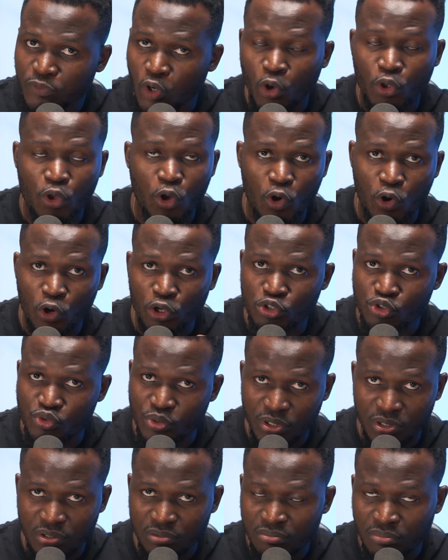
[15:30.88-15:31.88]
or your
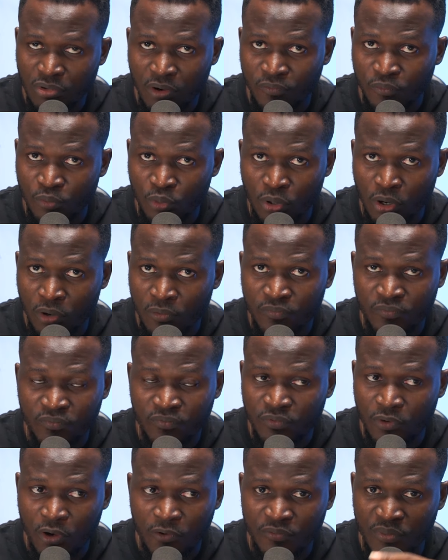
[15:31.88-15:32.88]
country
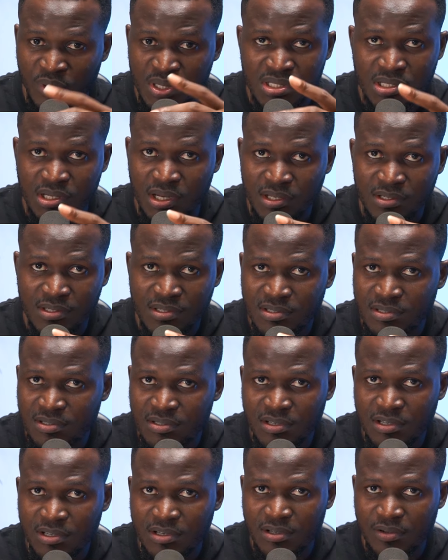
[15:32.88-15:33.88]
of residence,
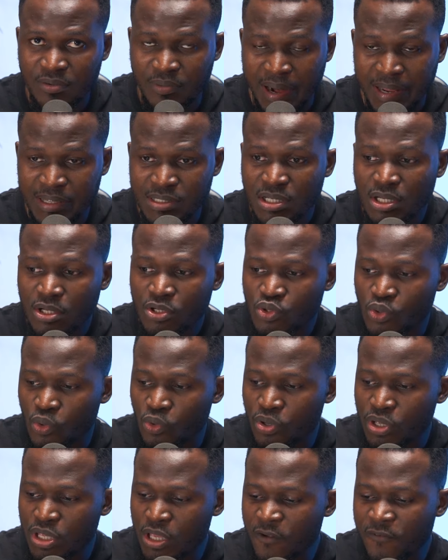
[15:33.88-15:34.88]
right?
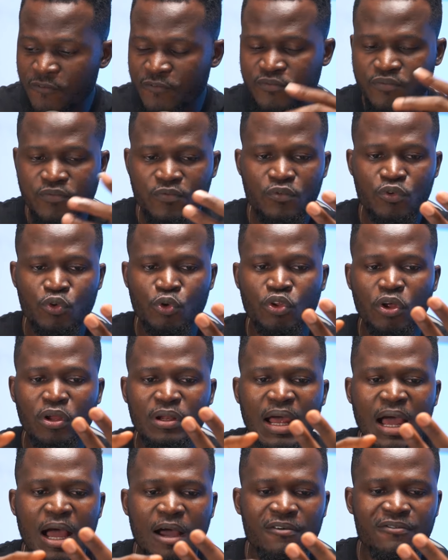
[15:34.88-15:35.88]
So if you
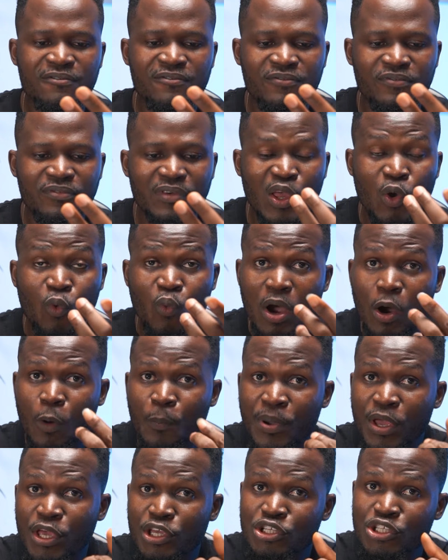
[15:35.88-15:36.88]
don't have a
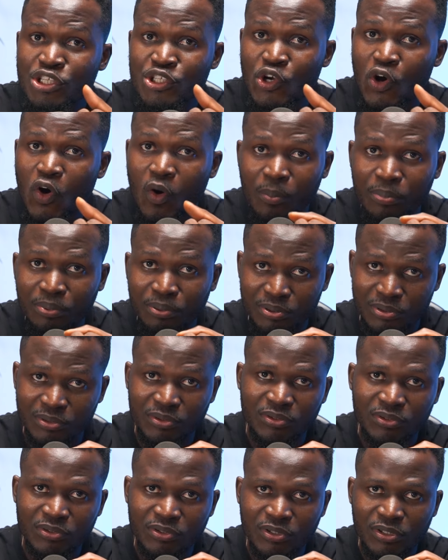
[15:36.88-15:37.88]
well-paying job,
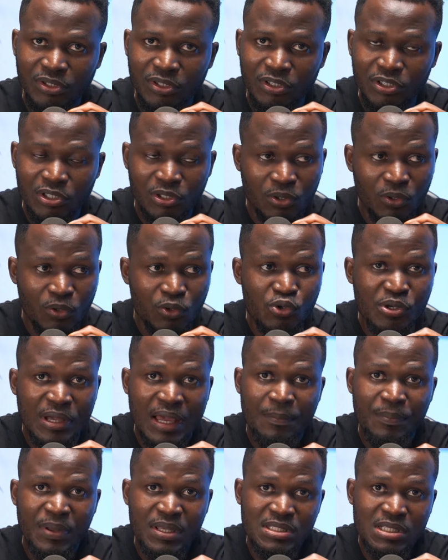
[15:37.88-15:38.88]
you
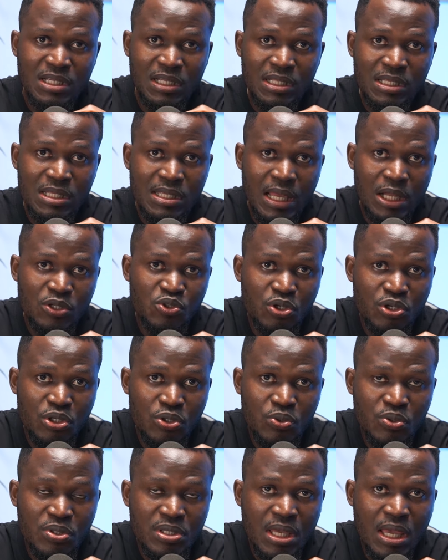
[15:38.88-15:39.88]
can basically get to
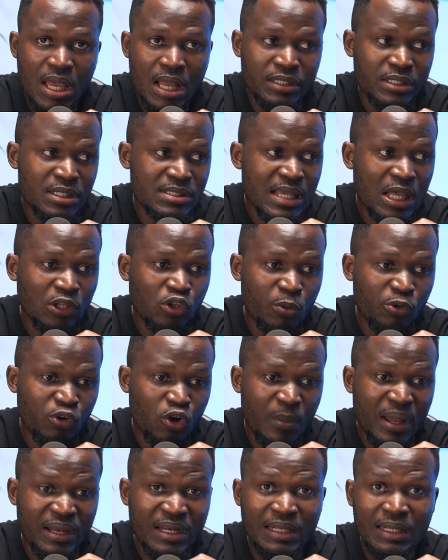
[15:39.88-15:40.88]
the UK and decide to
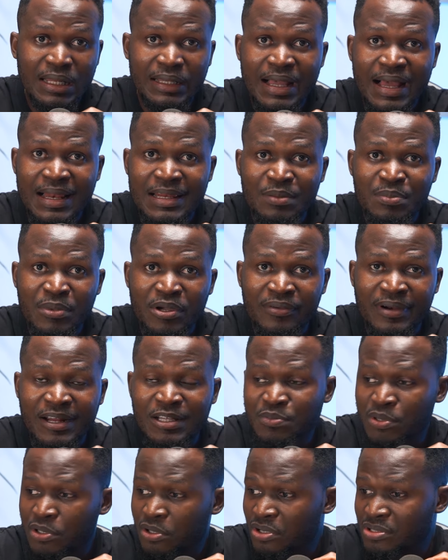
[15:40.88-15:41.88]
become an illegal
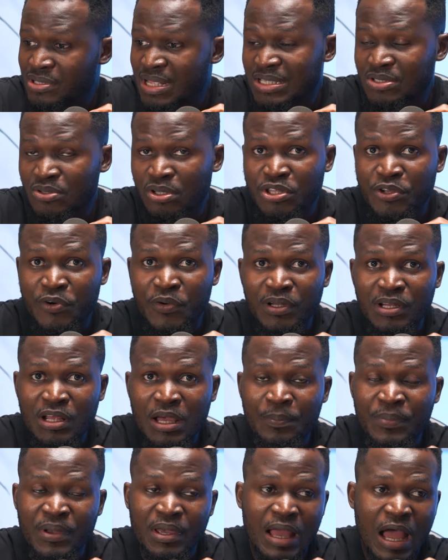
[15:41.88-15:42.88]
immigrant, because there's nothing really
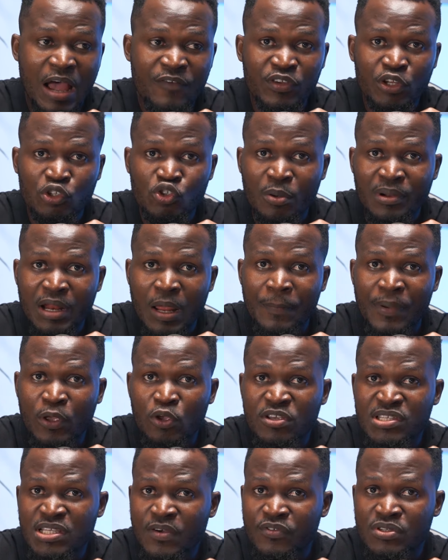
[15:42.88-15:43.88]
having a job that pay
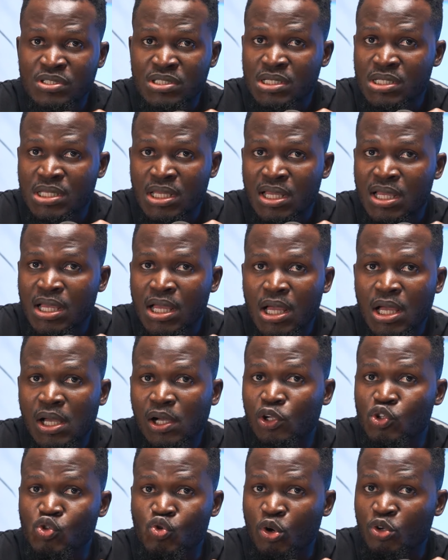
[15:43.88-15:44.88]
you 70k
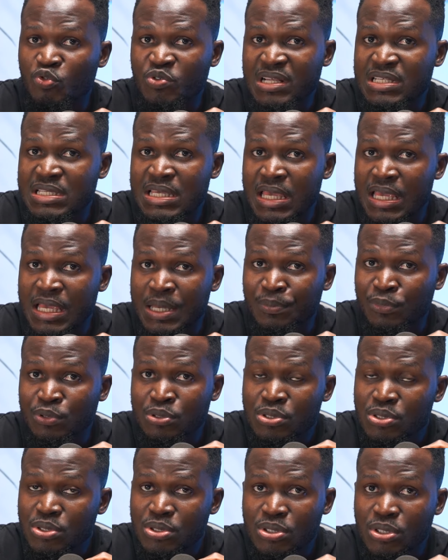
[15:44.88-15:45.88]
or 200k a
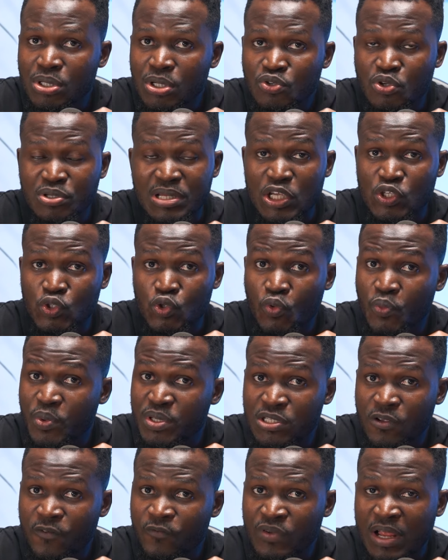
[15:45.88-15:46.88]
month. So there's no
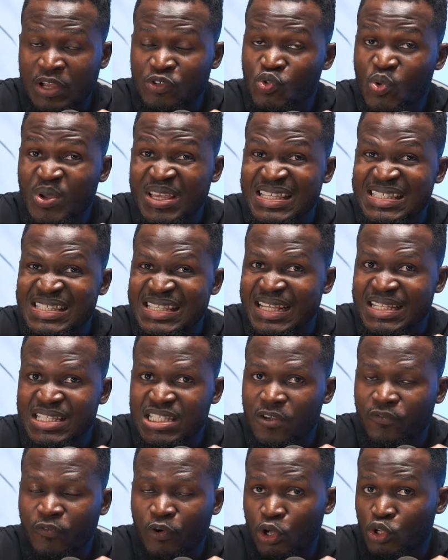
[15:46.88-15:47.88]

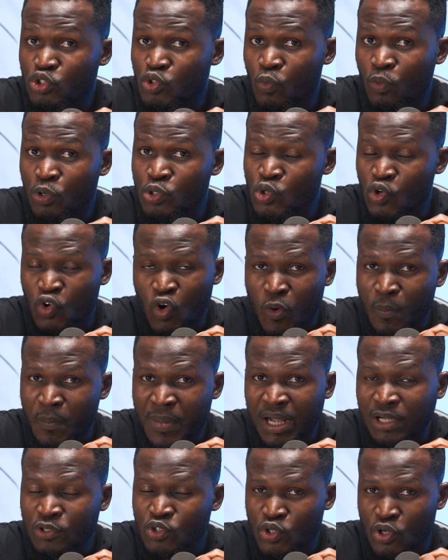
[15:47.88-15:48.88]
incentive for you to want to come
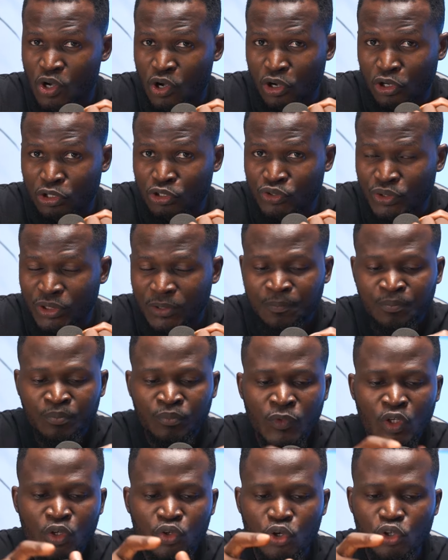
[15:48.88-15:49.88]
back to your country.
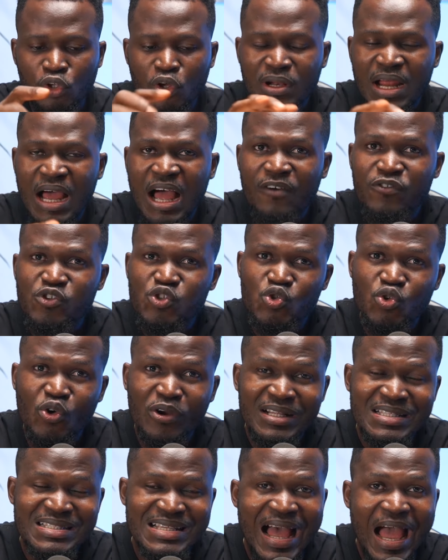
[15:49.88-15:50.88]
You don't have
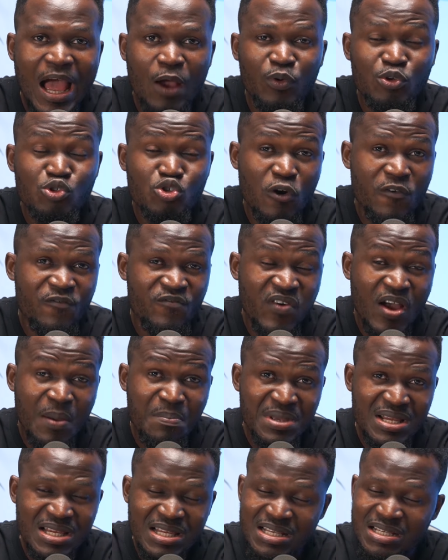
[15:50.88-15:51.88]
strong tie with your
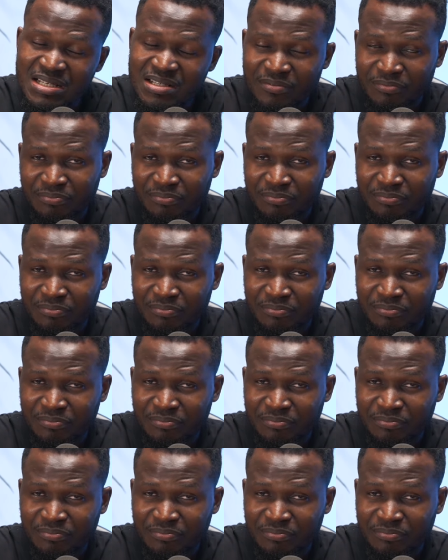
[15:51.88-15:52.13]
family,